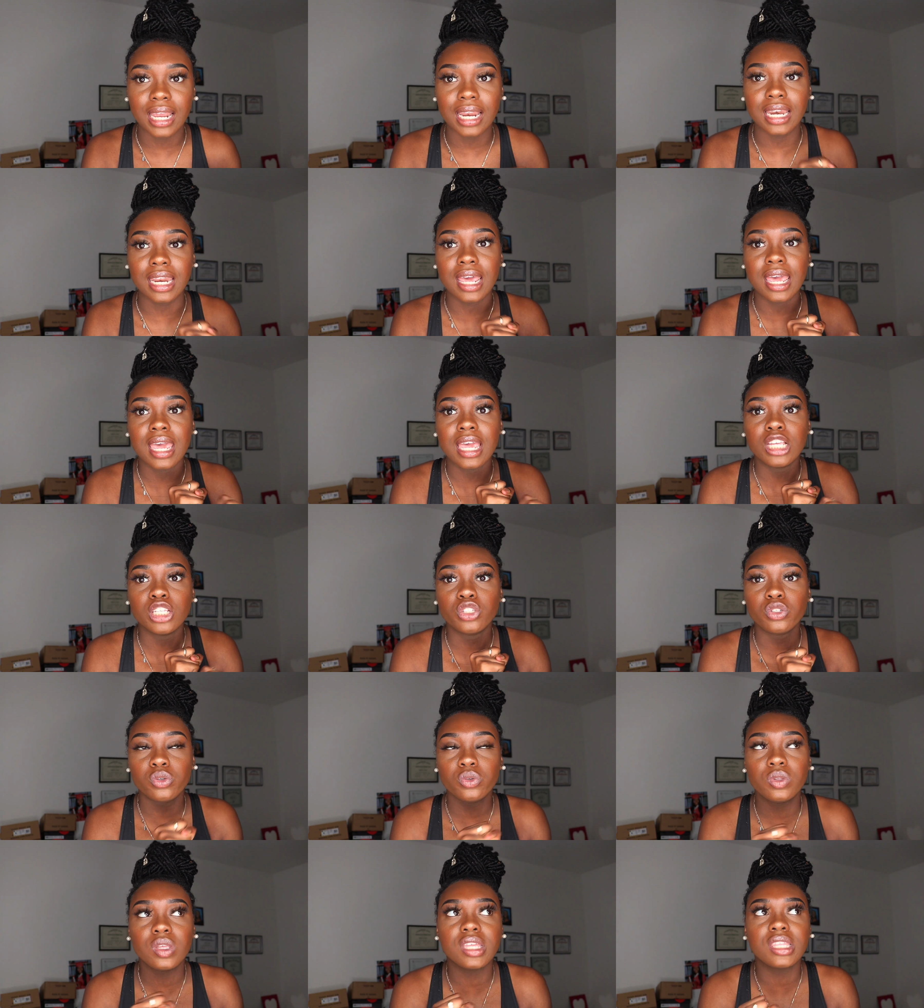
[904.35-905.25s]
And
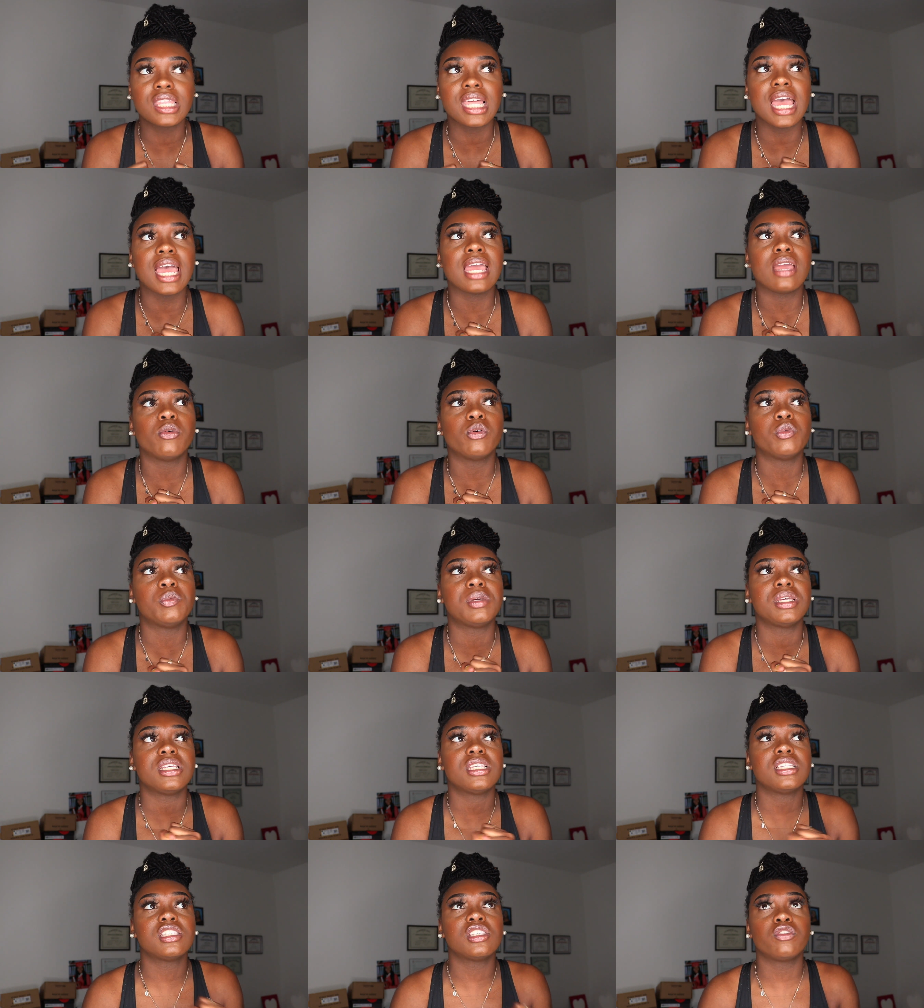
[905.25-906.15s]
do you think that it would be
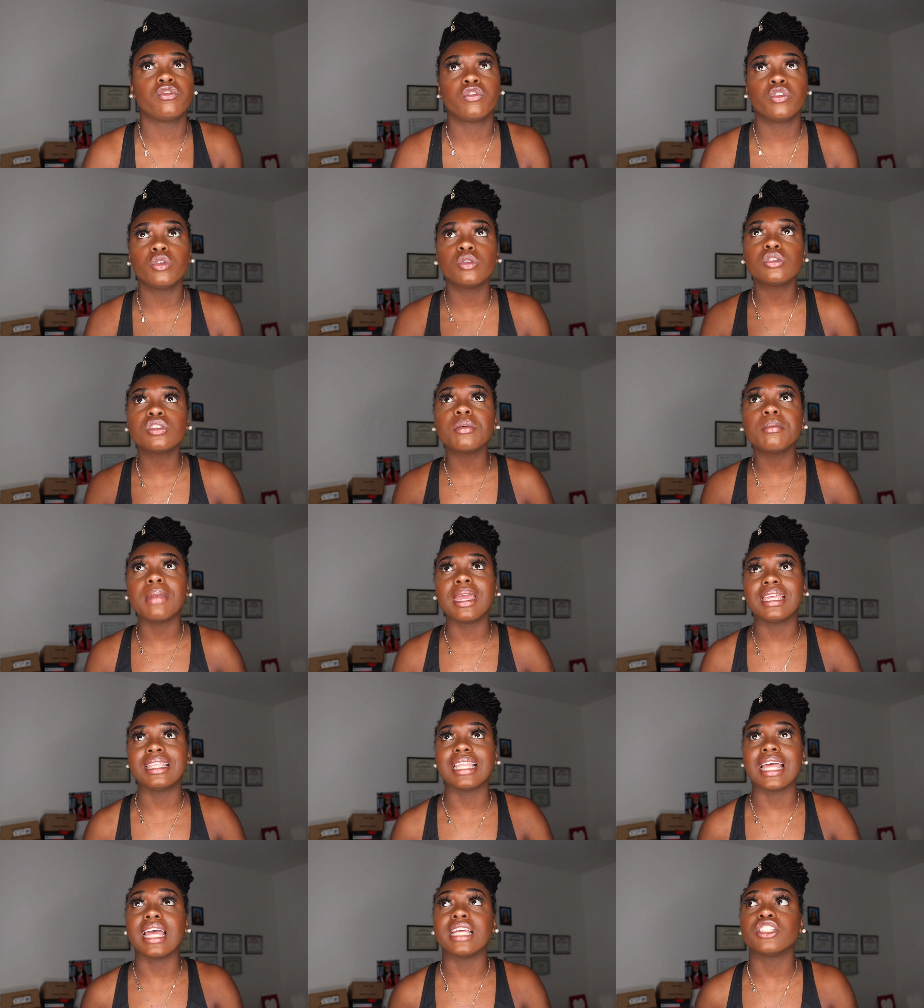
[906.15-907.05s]
easy for you to
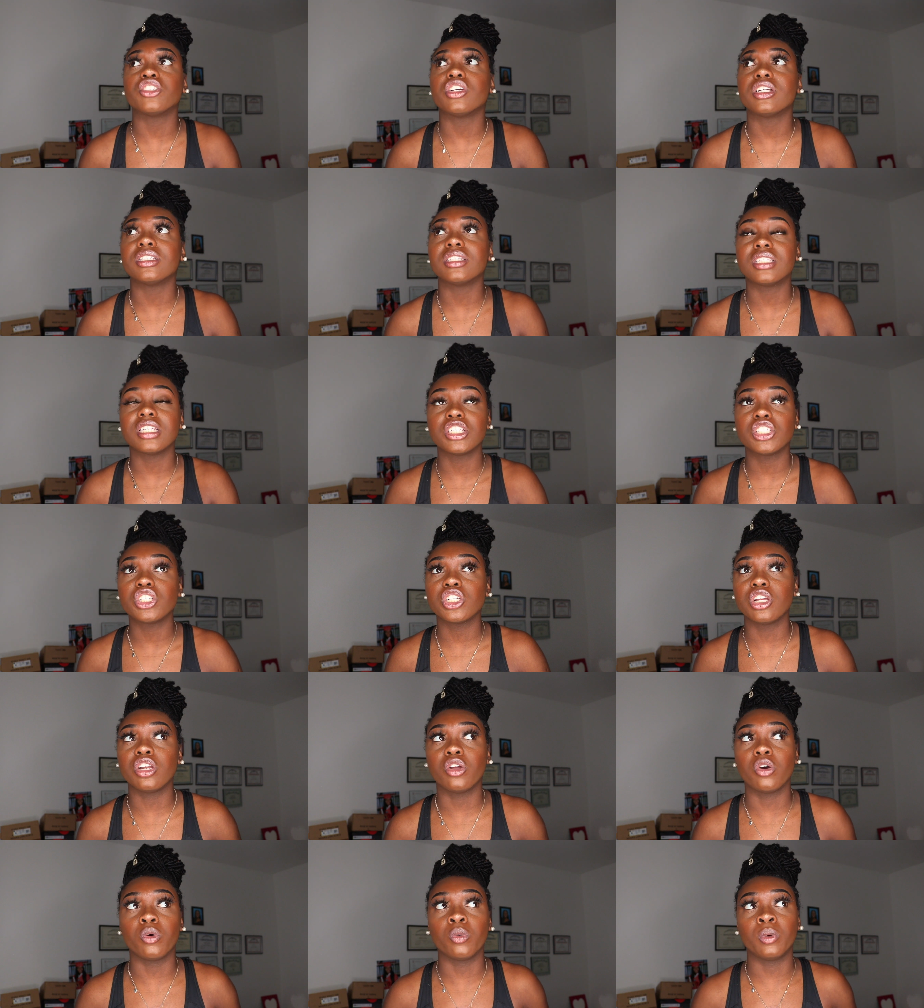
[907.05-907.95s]
make that
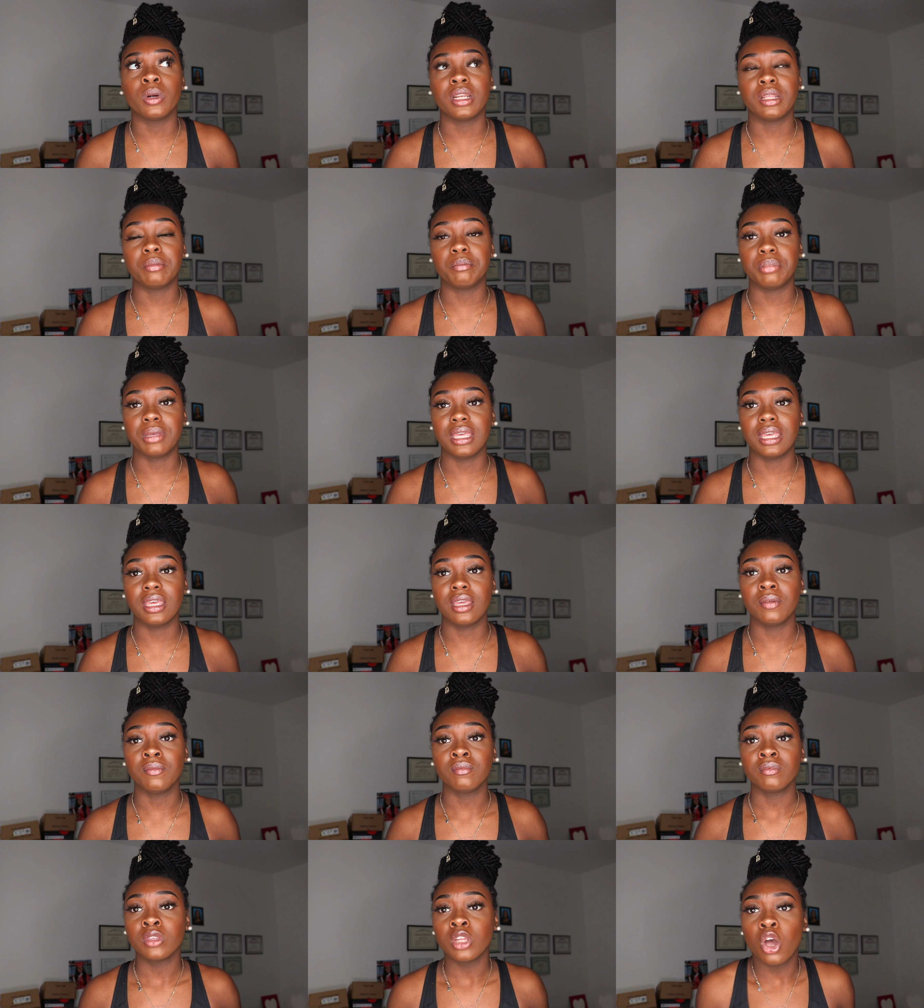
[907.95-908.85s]
transition, or would it
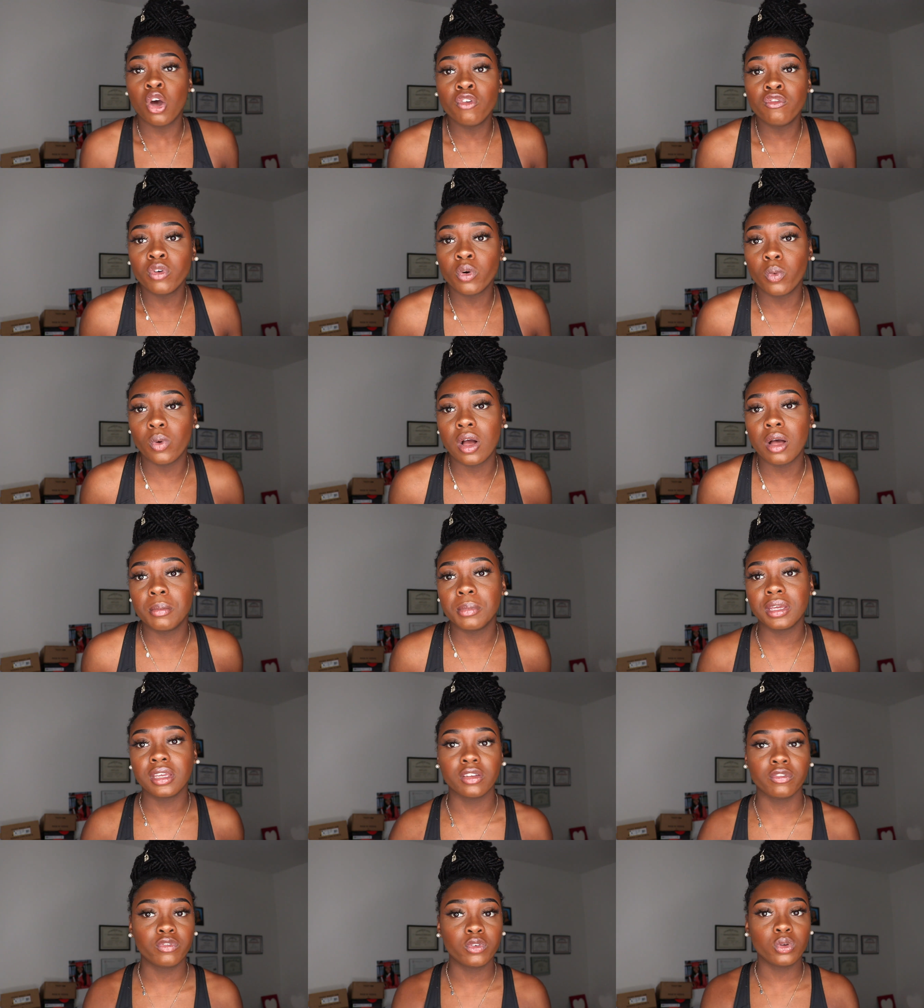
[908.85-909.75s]
be
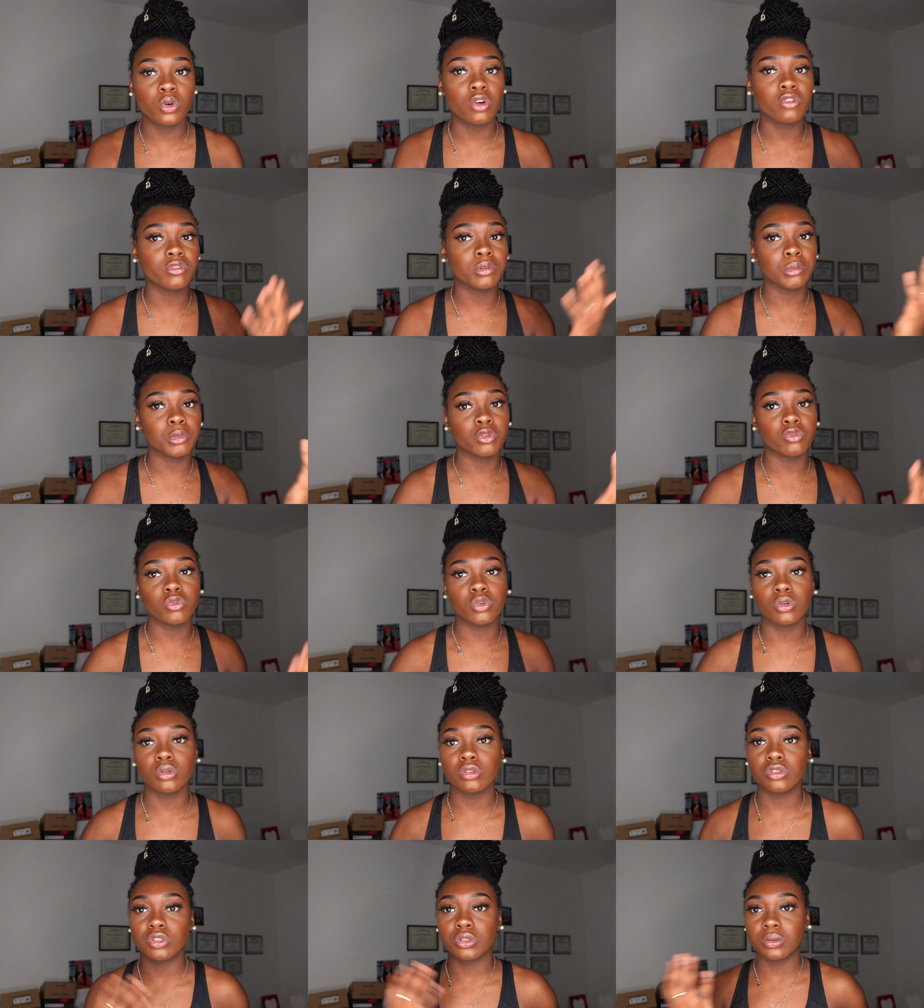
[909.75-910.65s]
overwhelming if you go from a
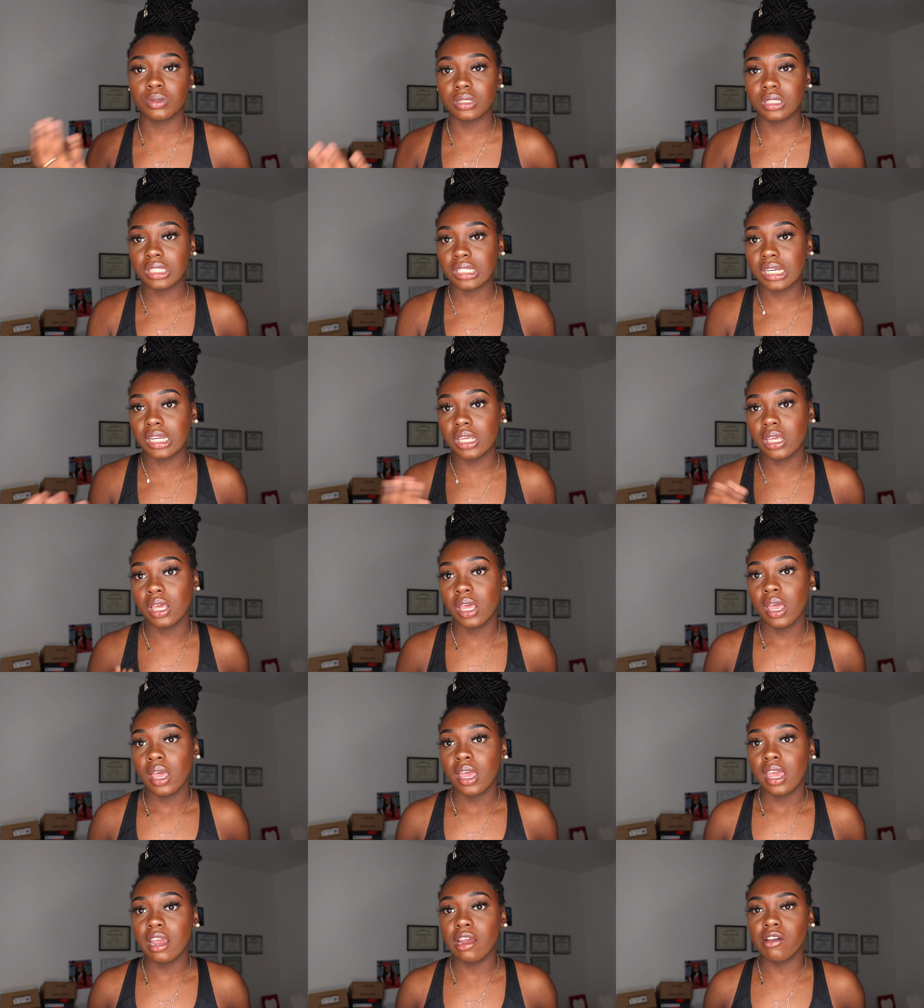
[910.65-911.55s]
rural to a city
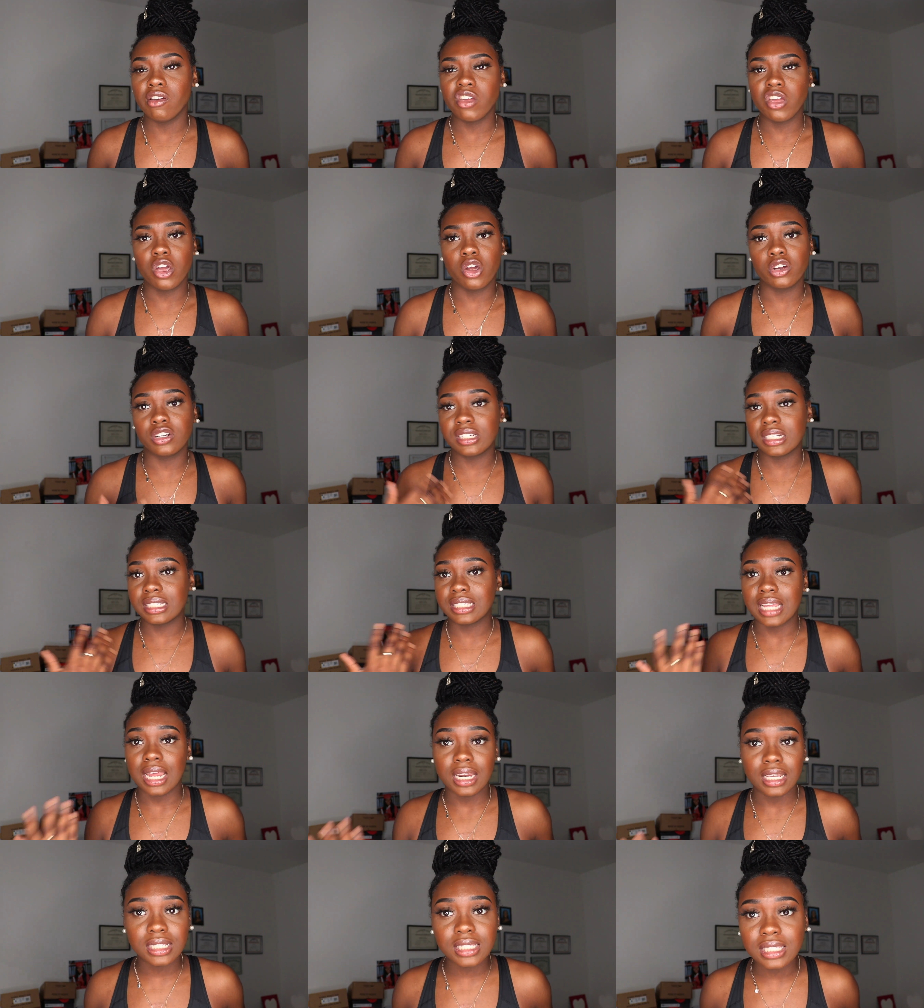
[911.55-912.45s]
area, or does
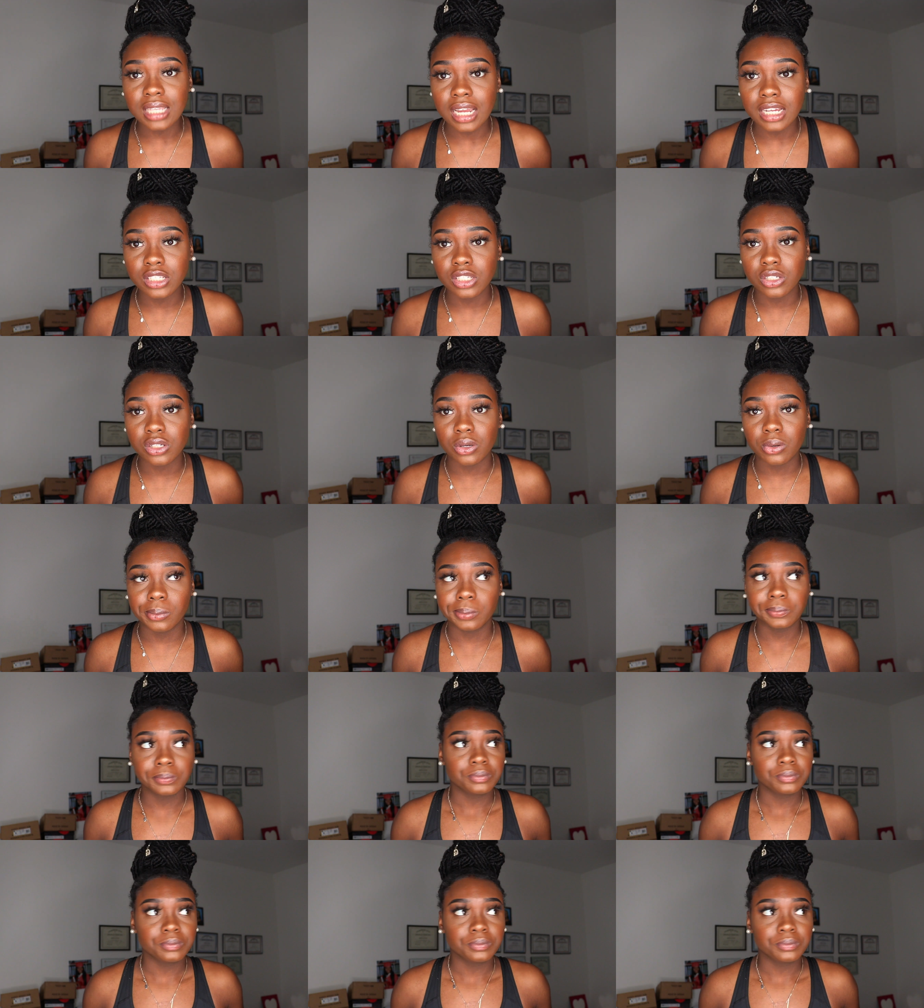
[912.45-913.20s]
that excite you?